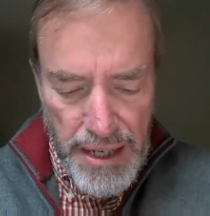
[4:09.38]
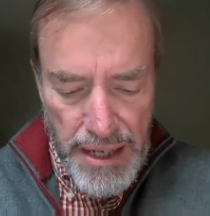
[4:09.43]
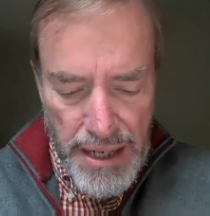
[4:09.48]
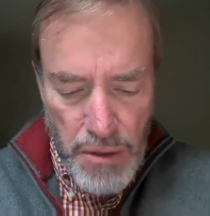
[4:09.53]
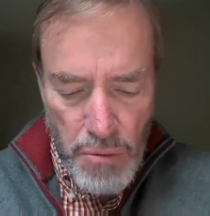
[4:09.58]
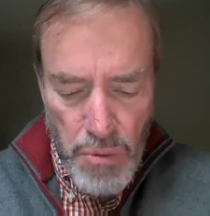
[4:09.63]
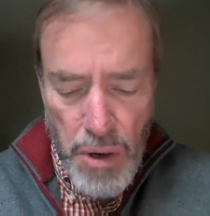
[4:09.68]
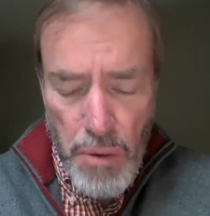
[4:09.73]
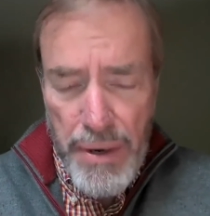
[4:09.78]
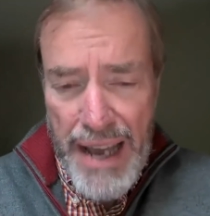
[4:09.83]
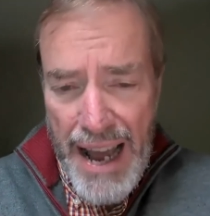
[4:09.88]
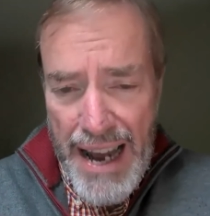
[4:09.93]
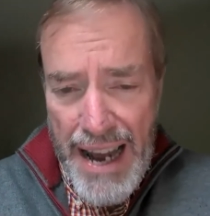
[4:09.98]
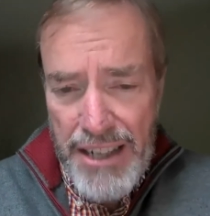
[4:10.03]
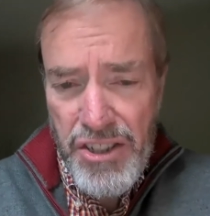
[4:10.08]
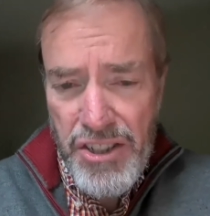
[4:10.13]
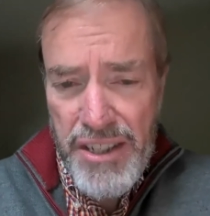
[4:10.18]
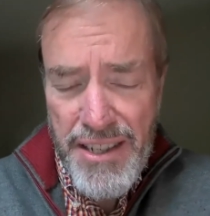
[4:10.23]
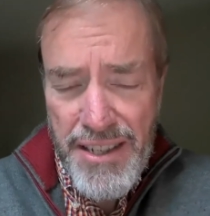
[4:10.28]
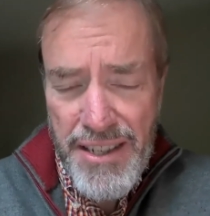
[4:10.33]
What we
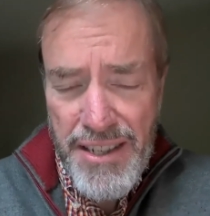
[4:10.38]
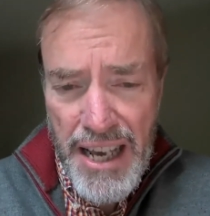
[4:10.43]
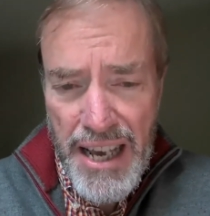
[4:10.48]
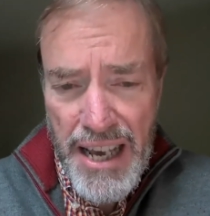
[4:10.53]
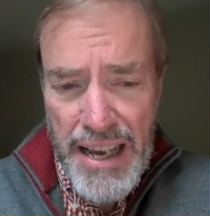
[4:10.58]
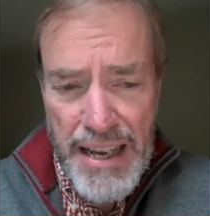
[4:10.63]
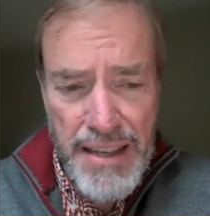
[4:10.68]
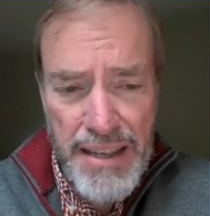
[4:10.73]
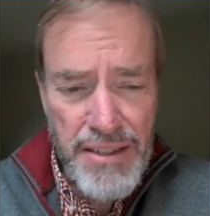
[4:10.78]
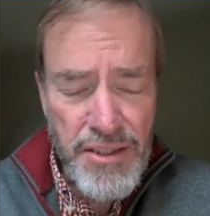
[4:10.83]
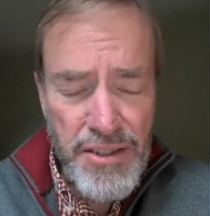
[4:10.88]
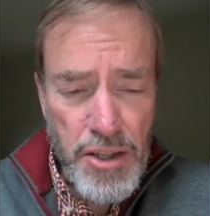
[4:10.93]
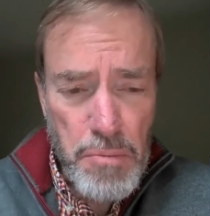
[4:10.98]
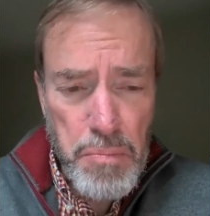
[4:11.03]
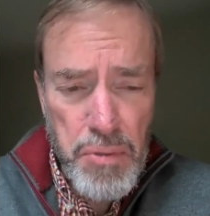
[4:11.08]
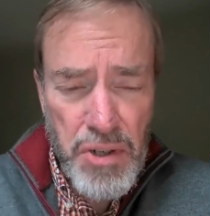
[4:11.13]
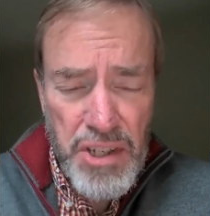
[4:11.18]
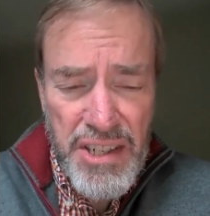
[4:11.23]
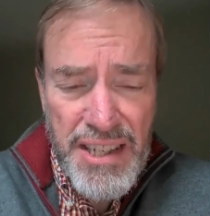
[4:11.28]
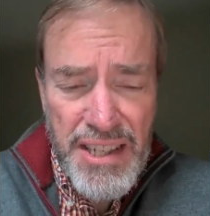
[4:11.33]
actually say is the
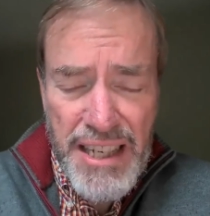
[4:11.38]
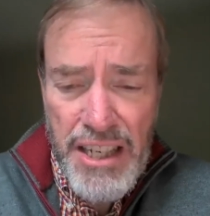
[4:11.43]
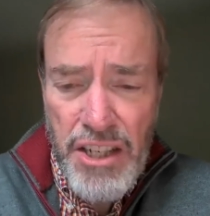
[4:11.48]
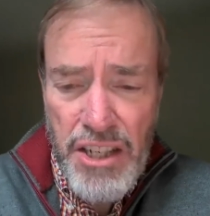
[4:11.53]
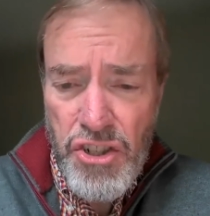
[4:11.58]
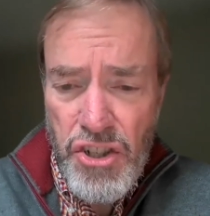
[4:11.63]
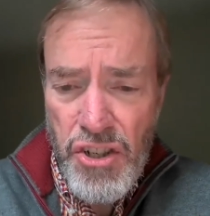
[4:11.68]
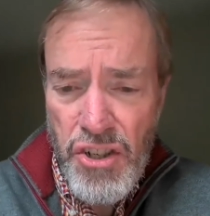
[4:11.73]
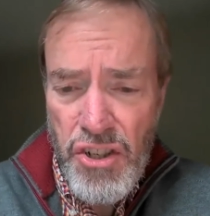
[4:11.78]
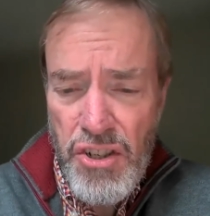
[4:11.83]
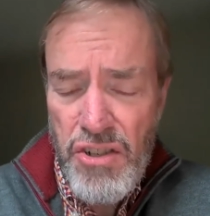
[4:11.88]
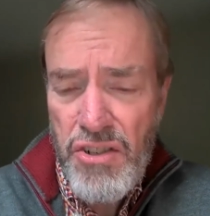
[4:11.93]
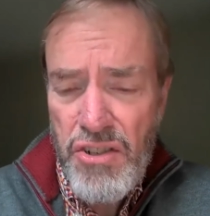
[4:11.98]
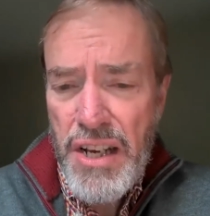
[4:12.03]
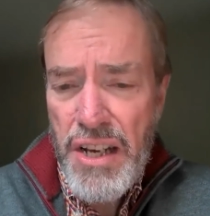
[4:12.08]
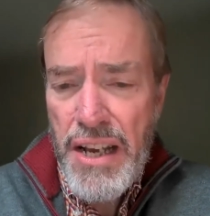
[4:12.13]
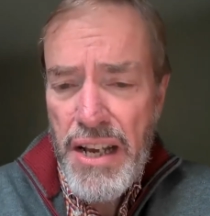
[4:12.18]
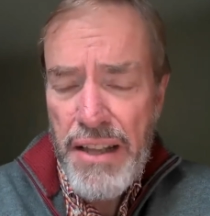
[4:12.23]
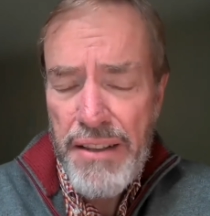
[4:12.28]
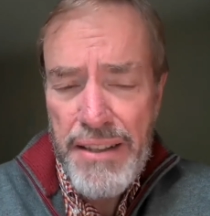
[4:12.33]
procedures
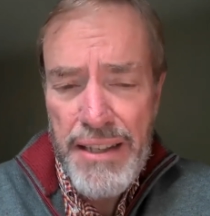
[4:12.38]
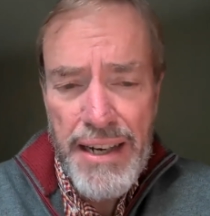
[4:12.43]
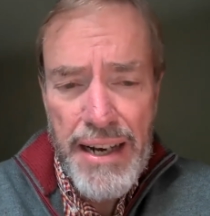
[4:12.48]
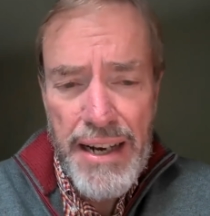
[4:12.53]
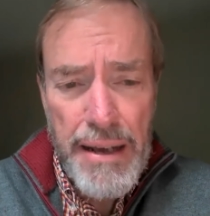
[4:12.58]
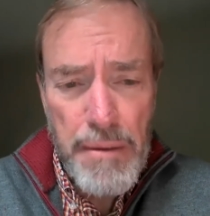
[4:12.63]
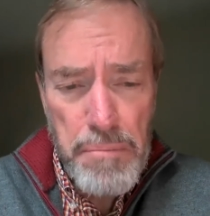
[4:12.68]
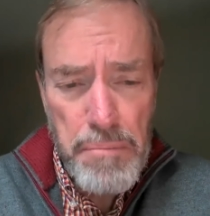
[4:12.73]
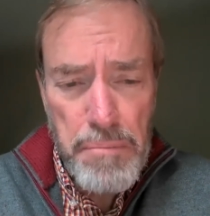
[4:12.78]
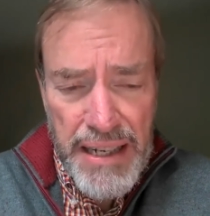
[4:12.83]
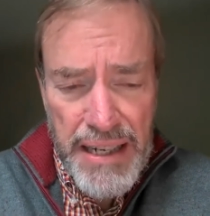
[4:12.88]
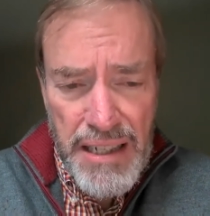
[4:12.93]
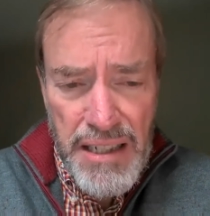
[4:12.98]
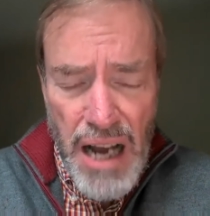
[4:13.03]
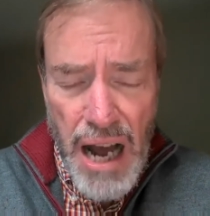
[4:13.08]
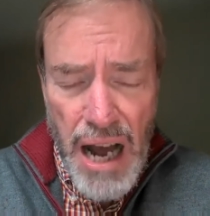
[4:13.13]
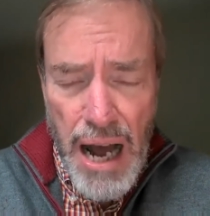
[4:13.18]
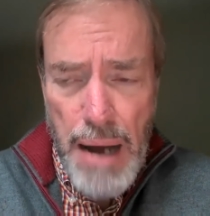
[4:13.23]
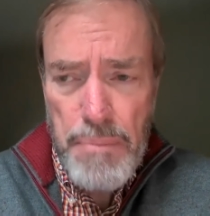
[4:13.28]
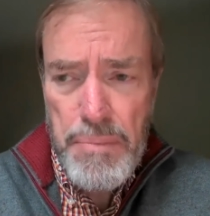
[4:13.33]
that have been
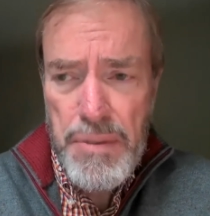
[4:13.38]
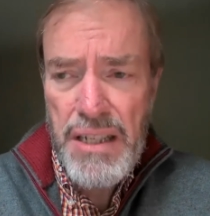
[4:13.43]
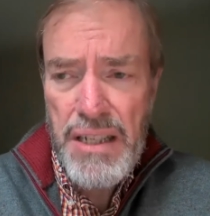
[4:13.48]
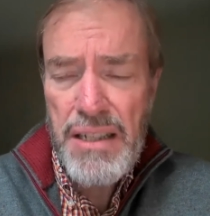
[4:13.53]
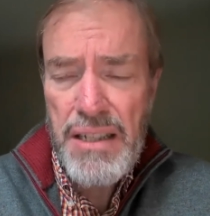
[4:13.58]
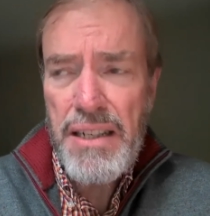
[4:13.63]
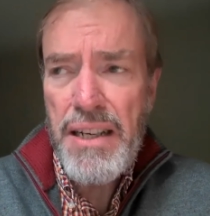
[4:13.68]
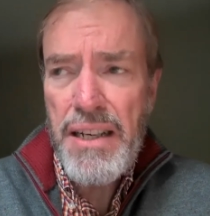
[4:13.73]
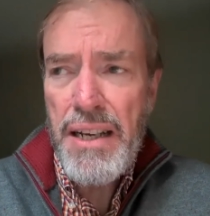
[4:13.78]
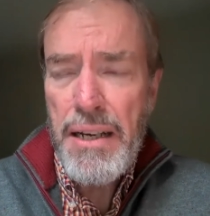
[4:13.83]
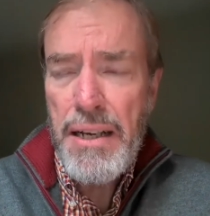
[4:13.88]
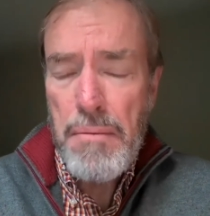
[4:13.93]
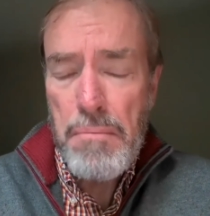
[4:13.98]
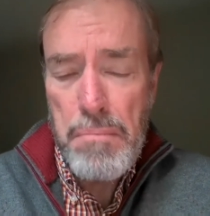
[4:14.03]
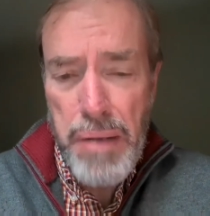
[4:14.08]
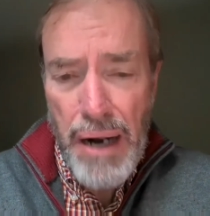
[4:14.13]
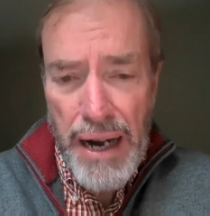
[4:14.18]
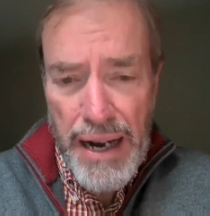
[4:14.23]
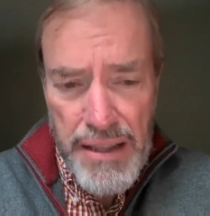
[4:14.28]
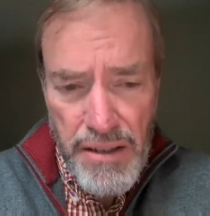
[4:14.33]
adopted
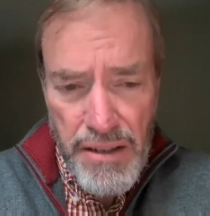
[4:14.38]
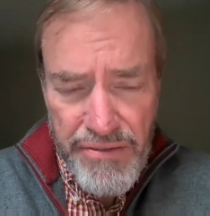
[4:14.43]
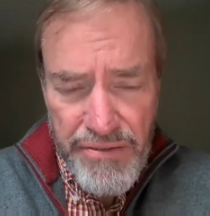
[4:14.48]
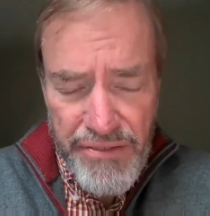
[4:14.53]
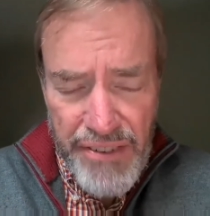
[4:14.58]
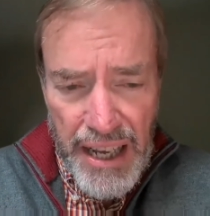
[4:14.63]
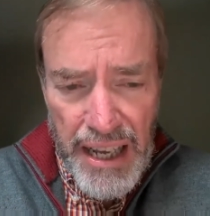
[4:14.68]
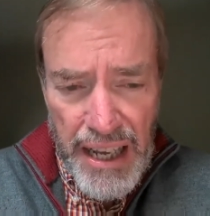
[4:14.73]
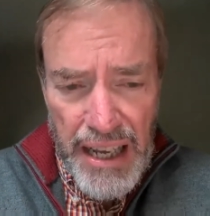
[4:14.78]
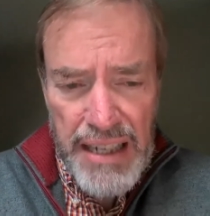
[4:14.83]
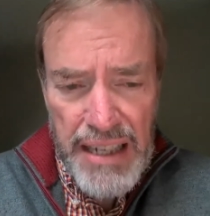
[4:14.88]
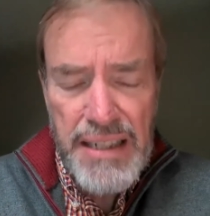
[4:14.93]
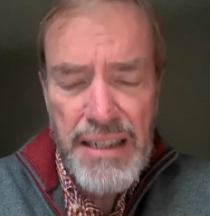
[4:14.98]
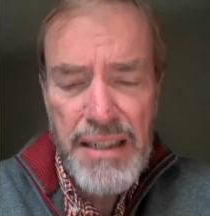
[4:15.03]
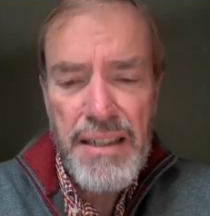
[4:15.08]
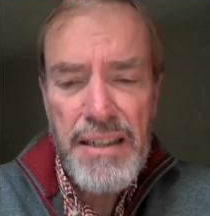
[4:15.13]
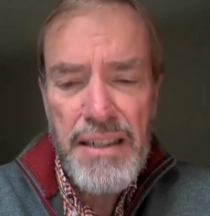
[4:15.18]
by the Fed,